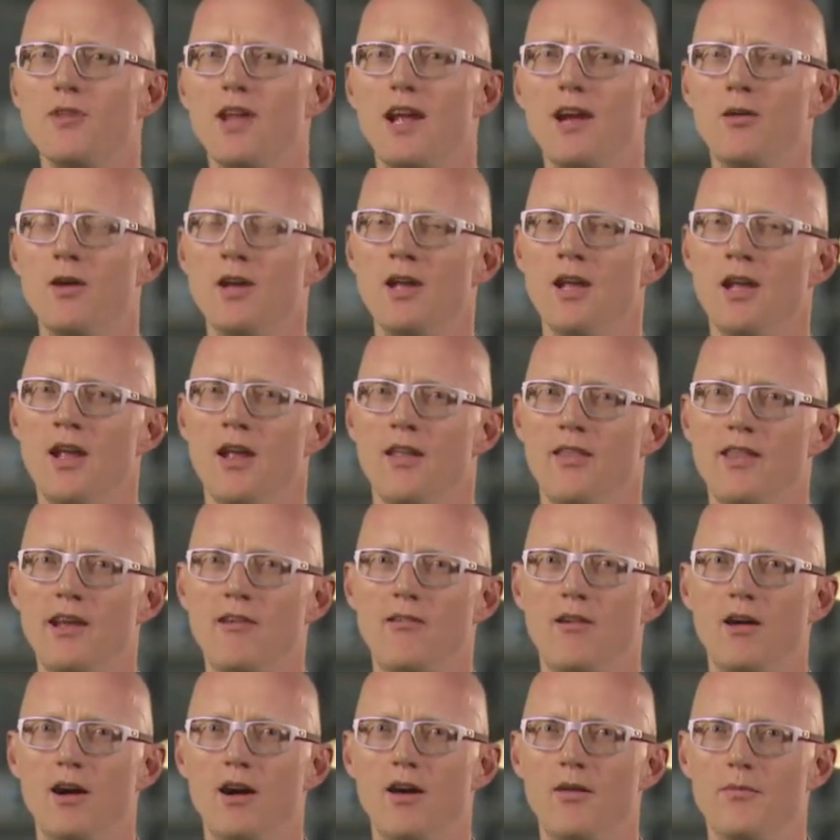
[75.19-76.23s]
Now, there
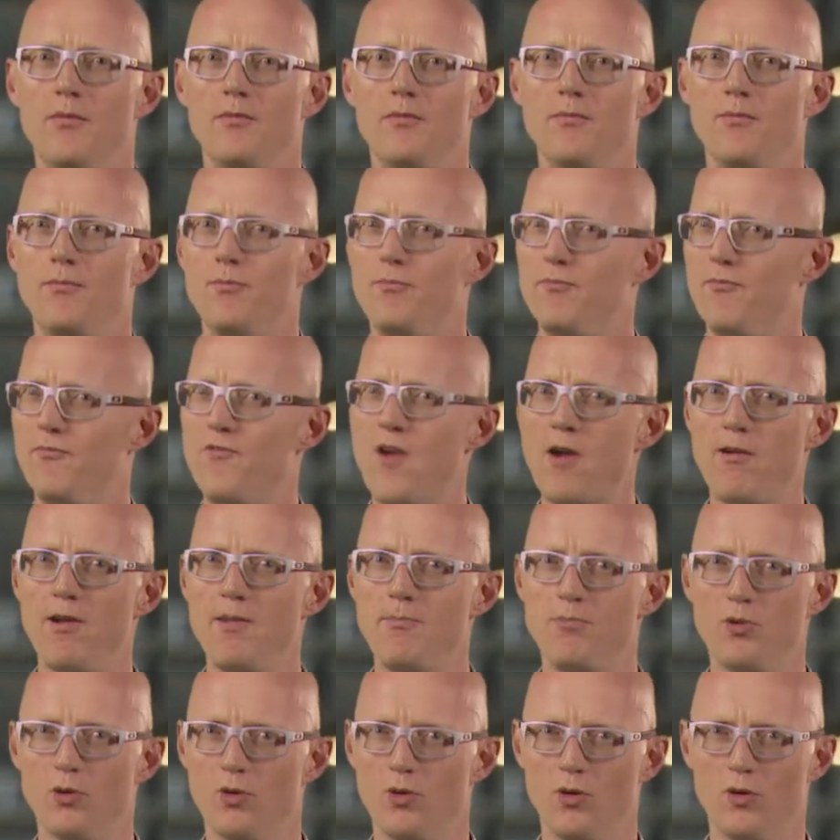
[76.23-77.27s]
are very
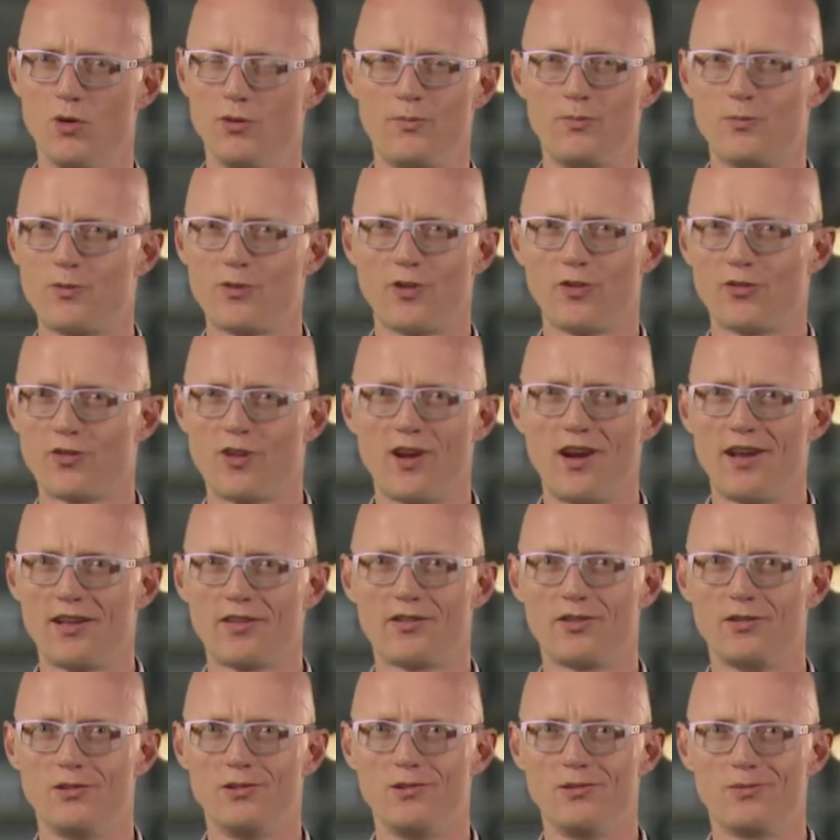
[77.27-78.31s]
broad
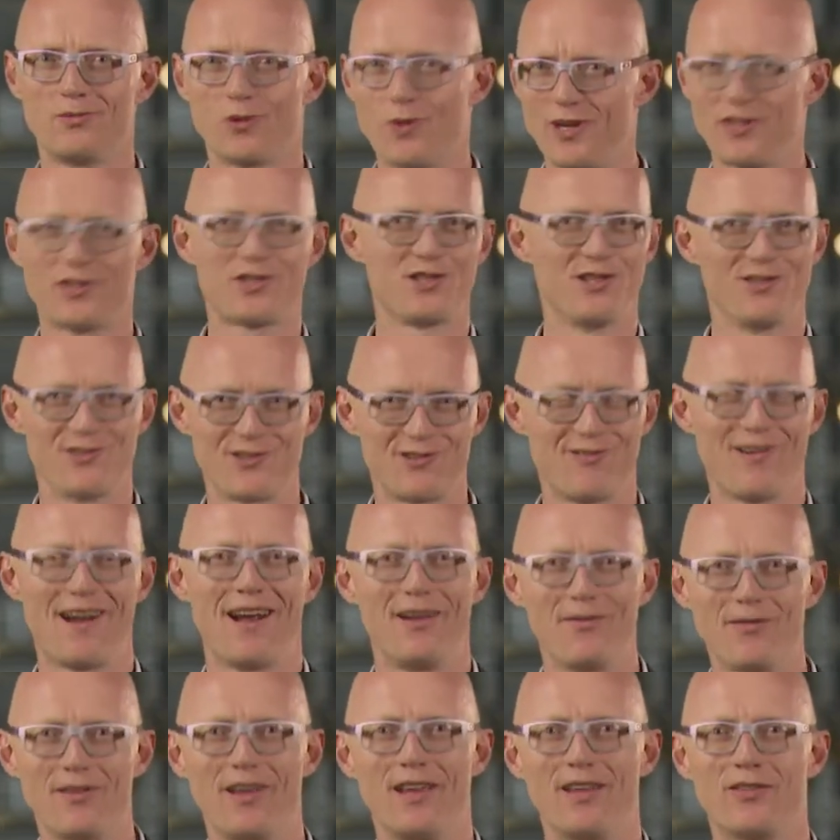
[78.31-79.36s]
societal questions
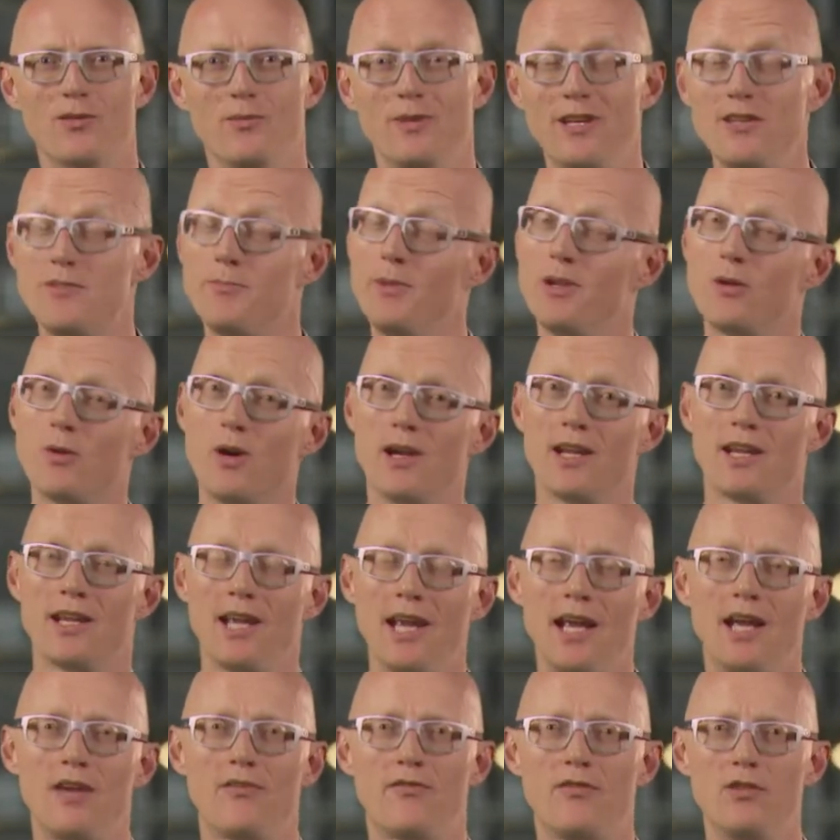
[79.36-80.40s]
around this, and we need to be quite
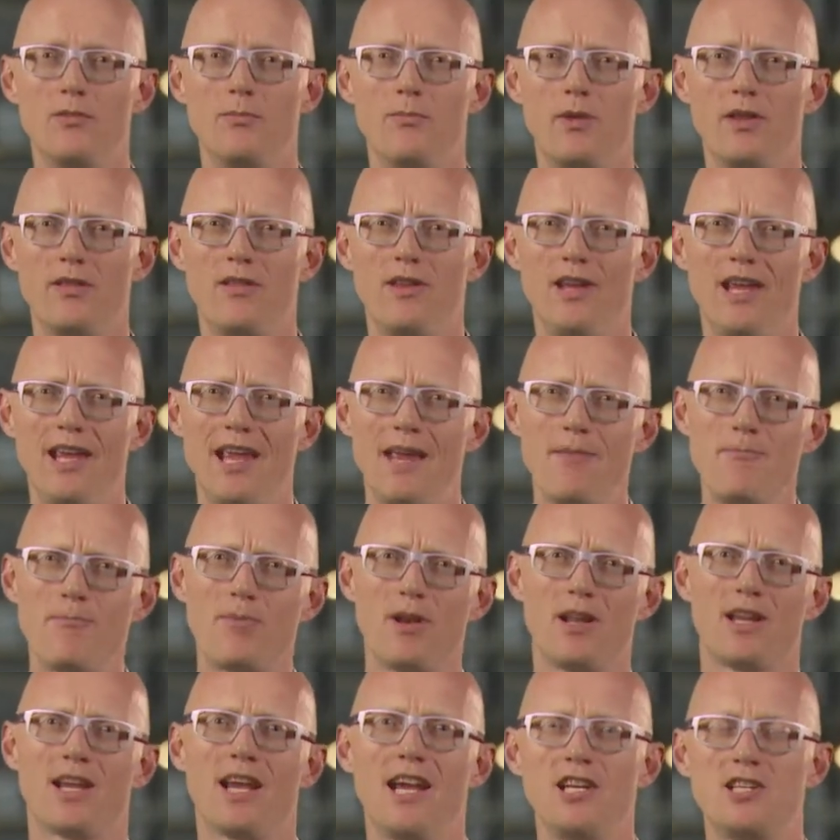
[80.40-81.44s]
careful, but the
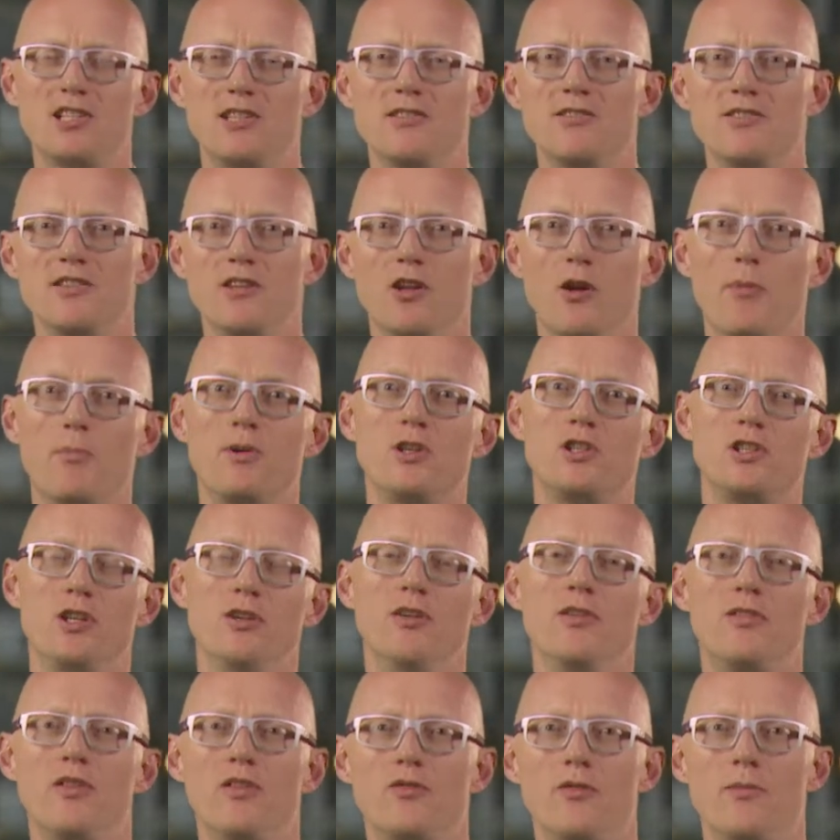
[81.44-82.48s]
implications and the
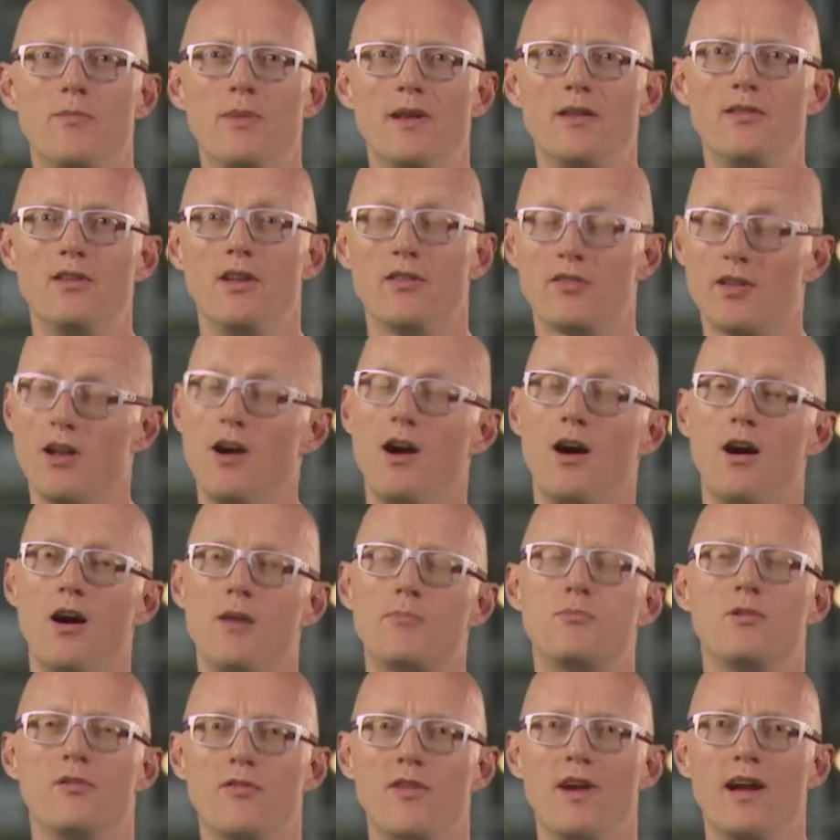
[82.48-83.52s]
opportunities for business are
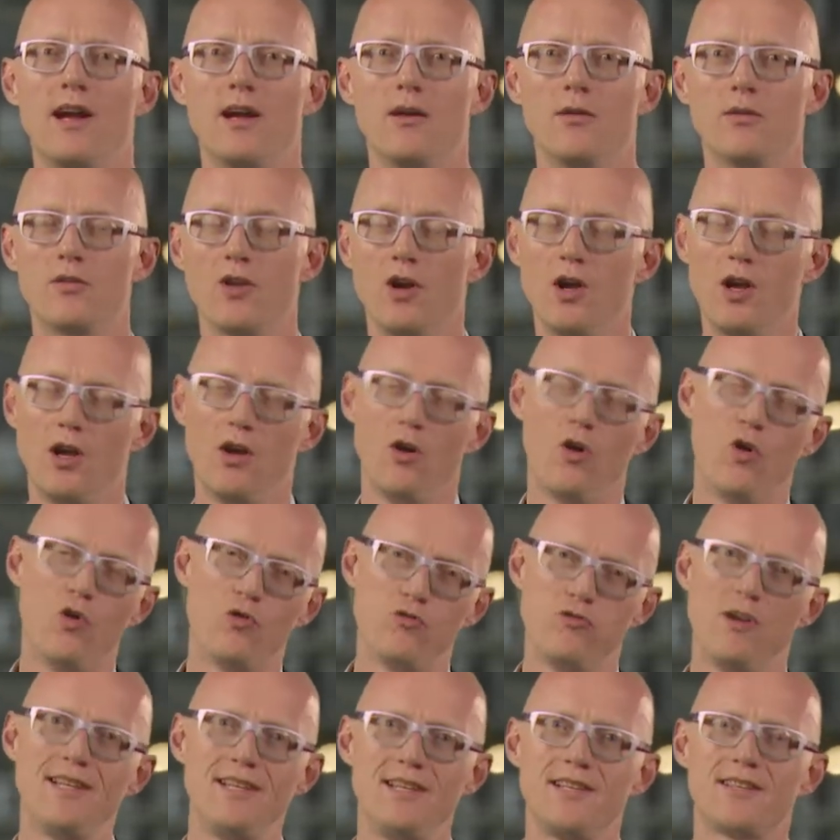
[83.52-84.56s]
profound,
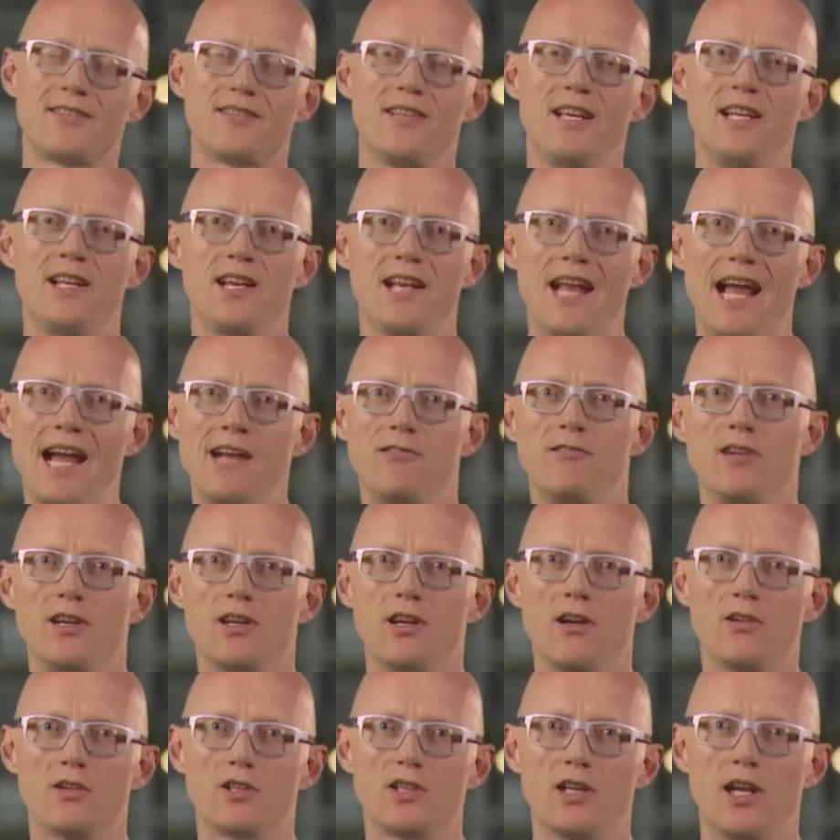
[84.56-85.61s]
already seen in
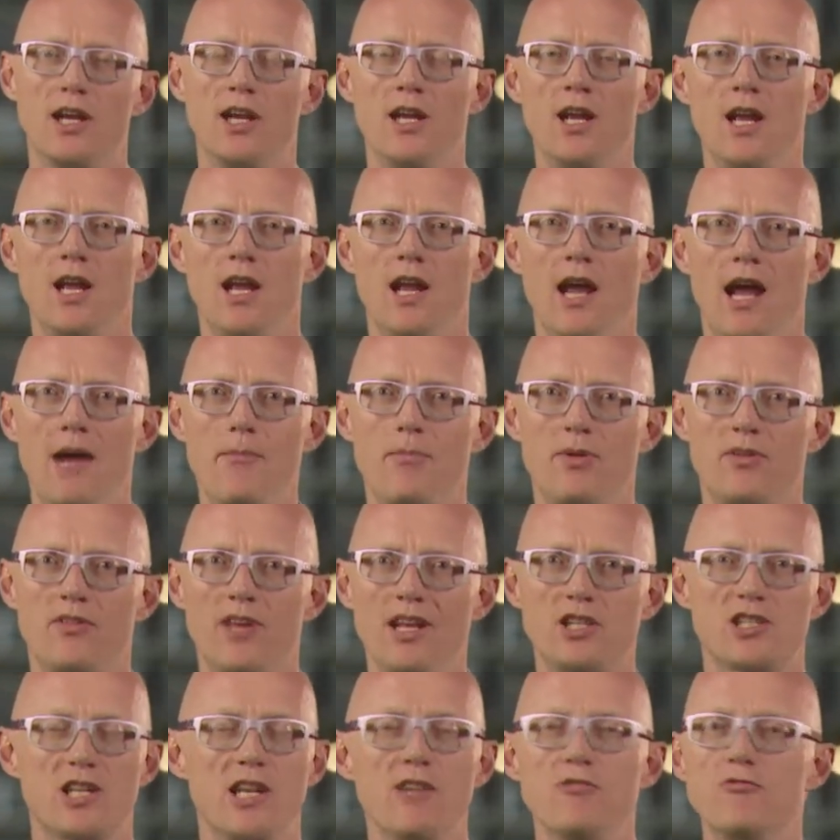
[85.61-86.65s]
agriculture and
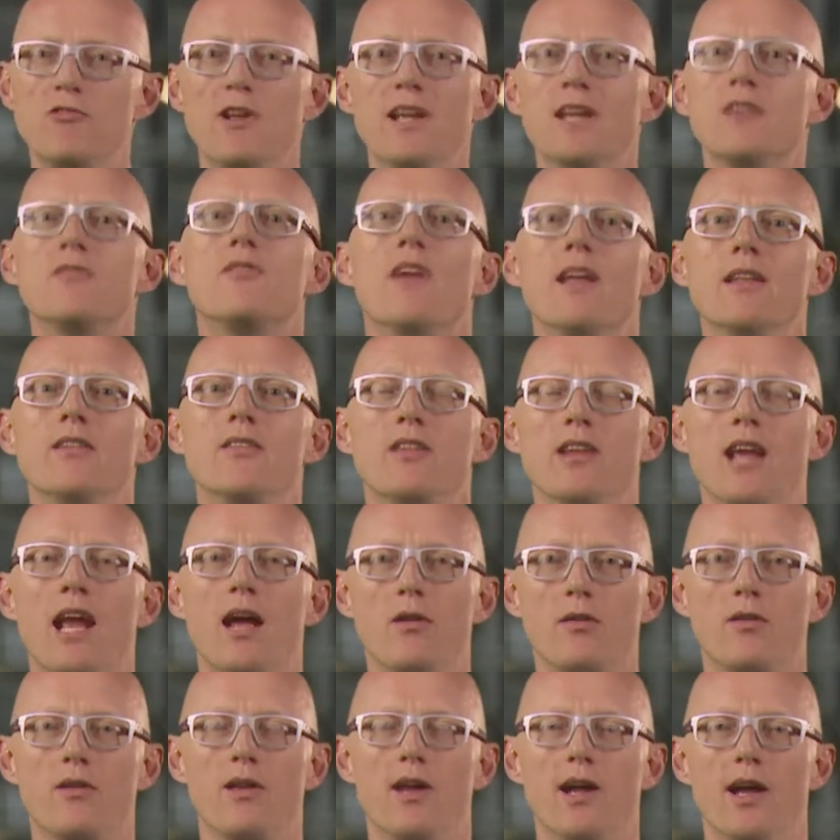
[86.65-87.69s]
potentially reinventing
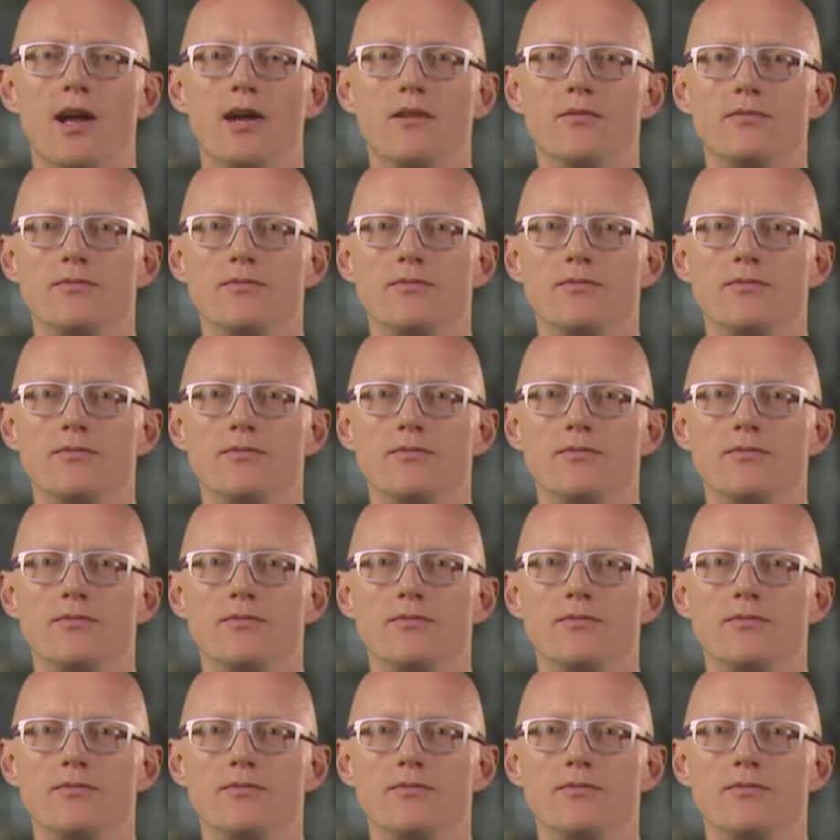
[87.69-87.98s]
healthcare.